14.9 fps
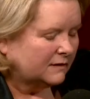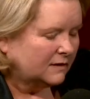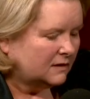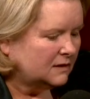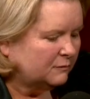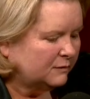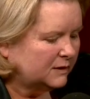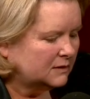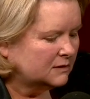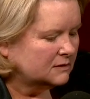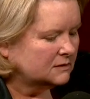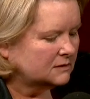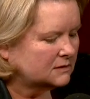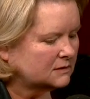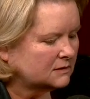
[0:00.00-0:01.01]
I think
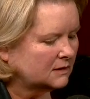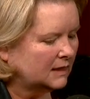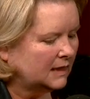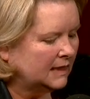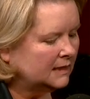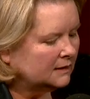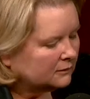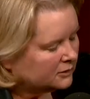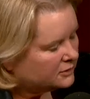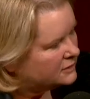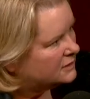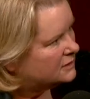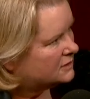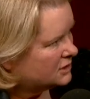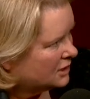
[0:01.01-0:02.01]
because he
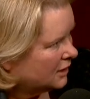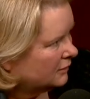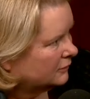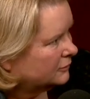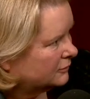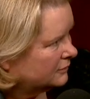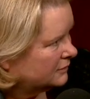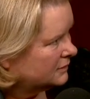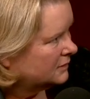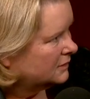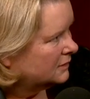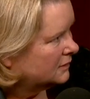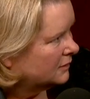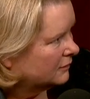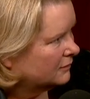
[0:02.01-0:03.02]
lost his childhood,
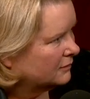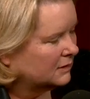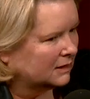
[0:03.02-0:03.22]
you know.